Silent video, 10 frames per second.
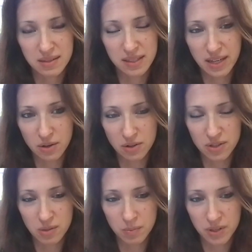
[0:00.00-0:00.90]
leaders
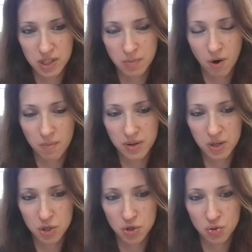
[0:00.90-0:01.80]
in the police
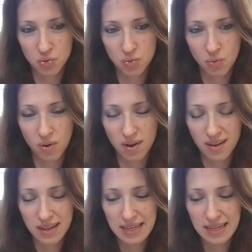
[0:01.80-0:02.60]
department to